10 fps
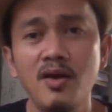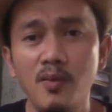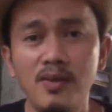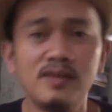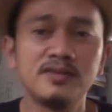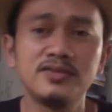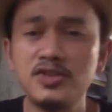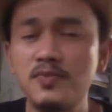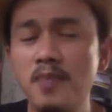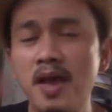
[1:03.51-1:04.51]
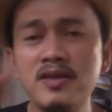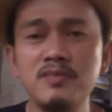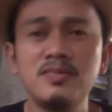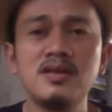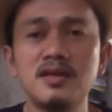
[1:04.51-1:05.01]
Well, this
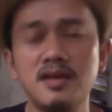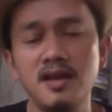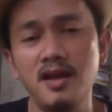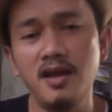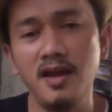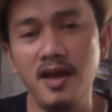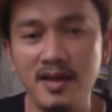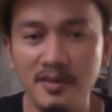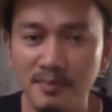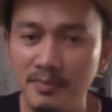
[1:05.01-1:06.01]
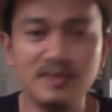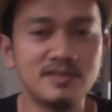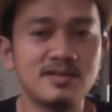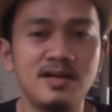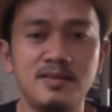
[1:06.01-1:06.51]
pandemic had
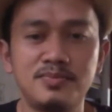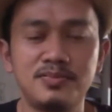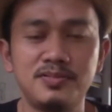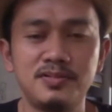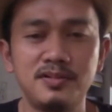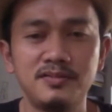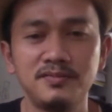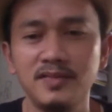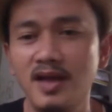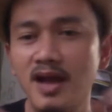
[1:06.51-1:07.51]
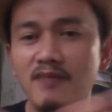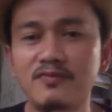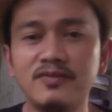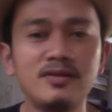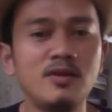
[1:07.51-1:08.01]
messed up
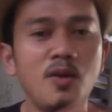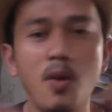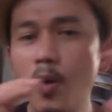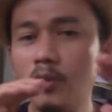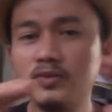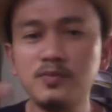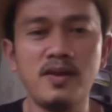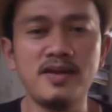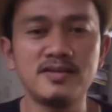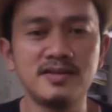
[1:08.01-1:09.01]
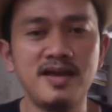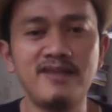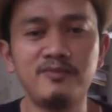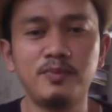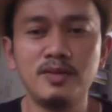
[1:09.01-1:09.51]
everything. All the plans that
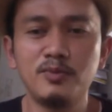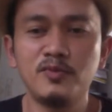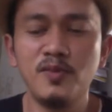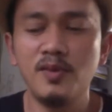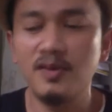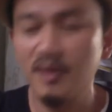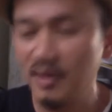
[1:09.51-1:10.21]
I've planned before